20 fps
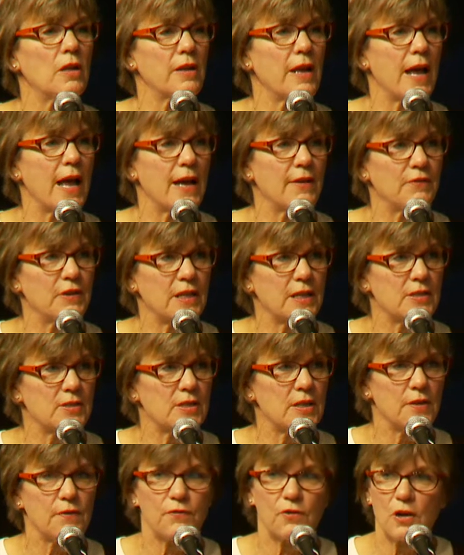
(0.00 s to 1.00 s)

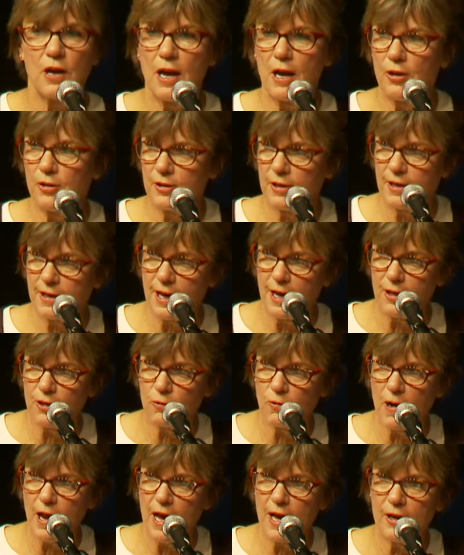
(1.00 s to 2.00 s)
Advocacy for a Healthy
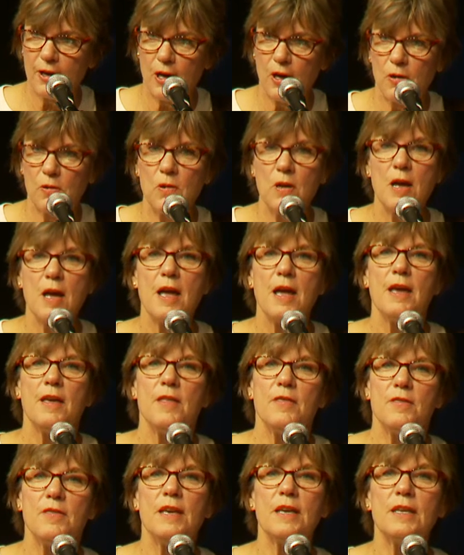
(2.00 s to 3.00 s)
Colorado.
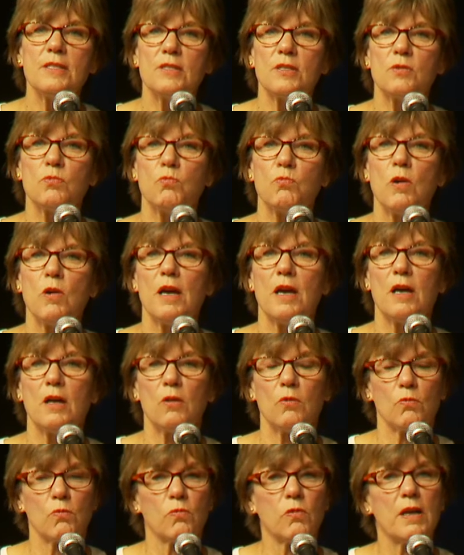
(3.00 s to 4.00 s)
This
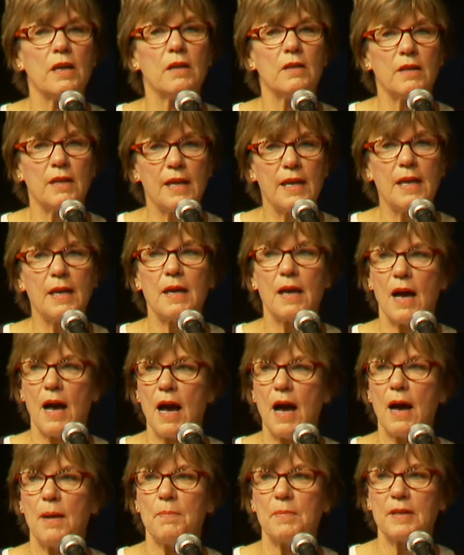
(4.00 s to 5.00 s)
will really
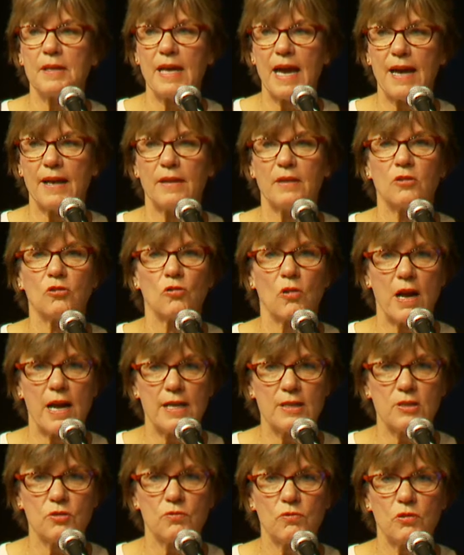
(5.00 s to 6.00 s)
get
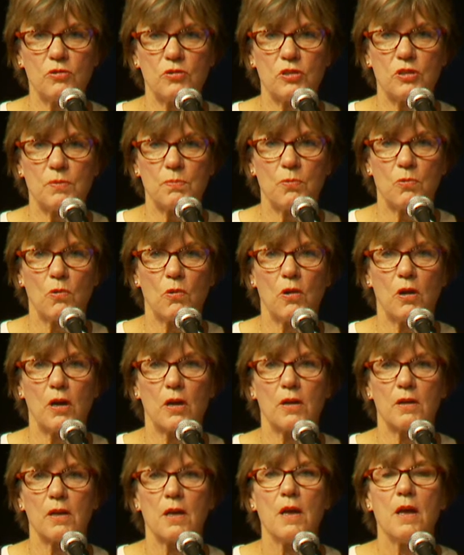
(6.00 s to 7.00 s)
grassroots
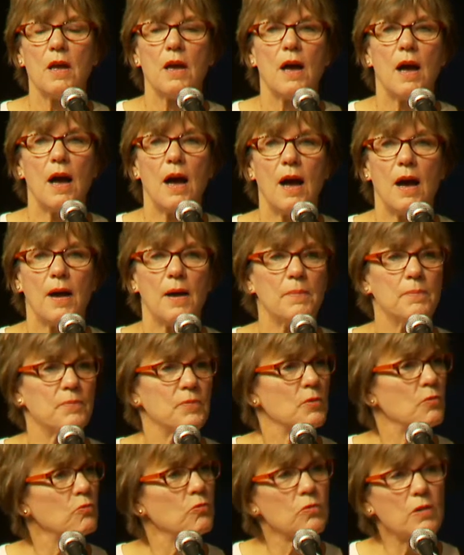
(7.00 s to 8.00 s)
support,
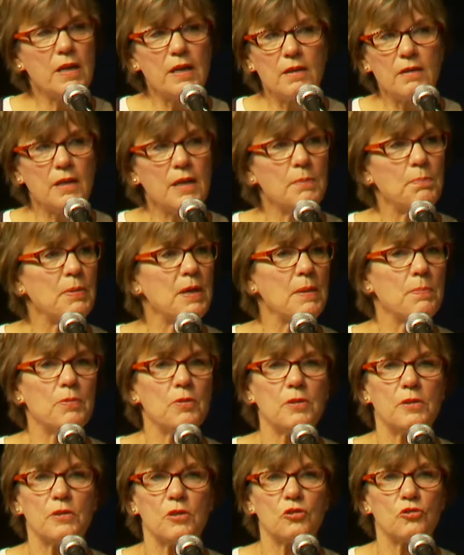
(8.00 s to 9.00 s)
really
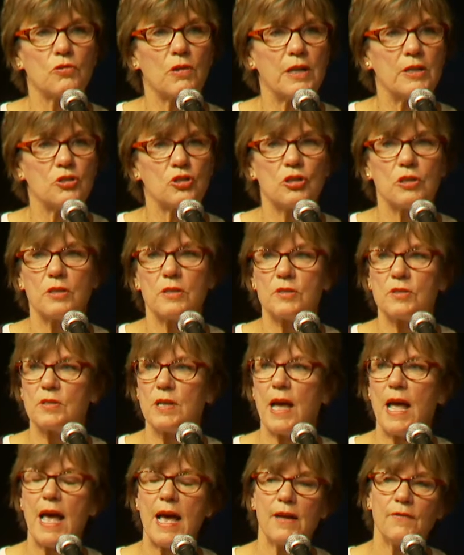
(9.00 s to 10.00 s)
people in the trenches
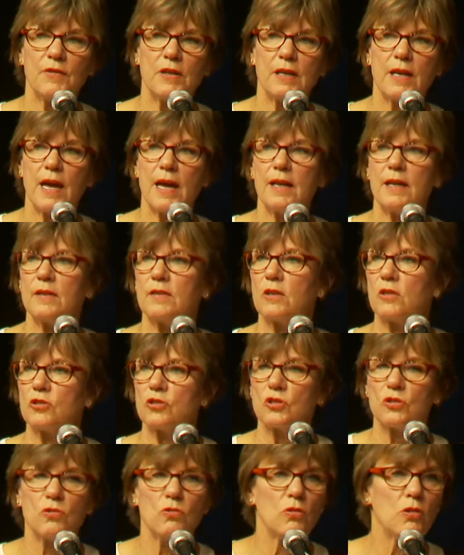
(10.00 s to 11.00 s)
to advocate at their
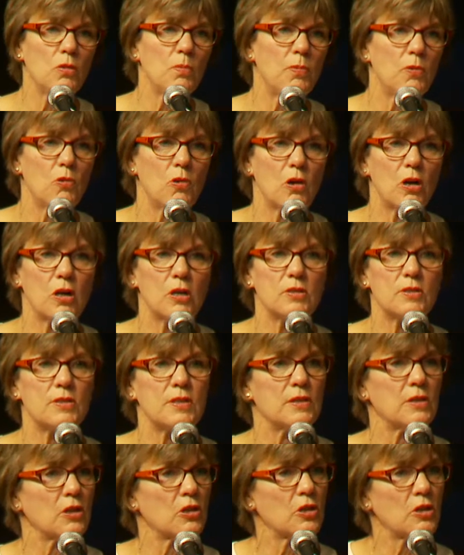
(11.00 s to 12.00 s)
school boards,
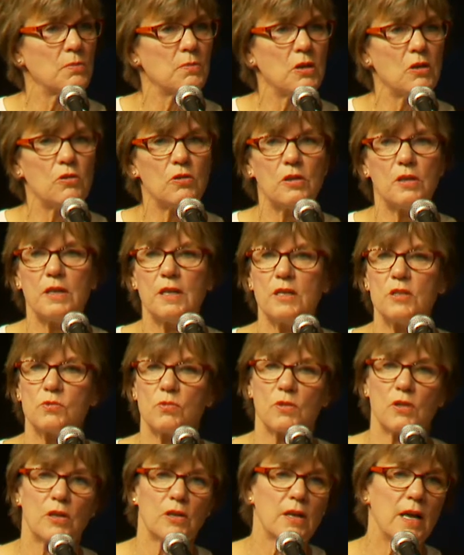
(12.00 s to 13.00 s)
in their communities,
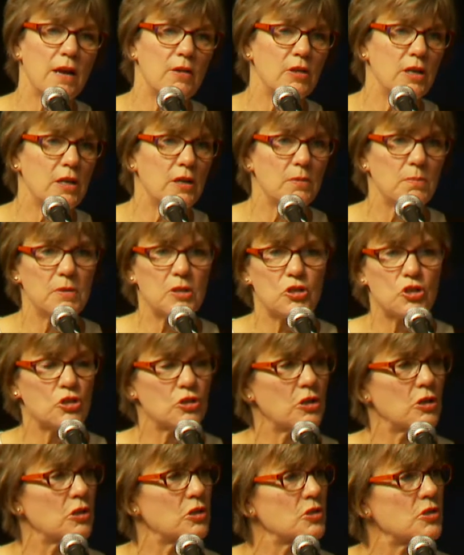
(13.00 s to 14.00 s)
with their county
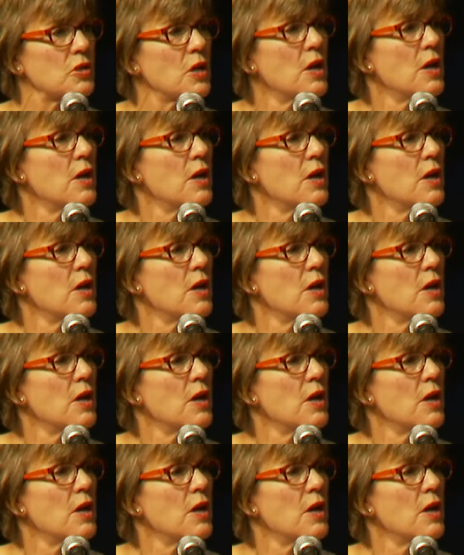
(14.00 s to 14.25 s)
commissioners,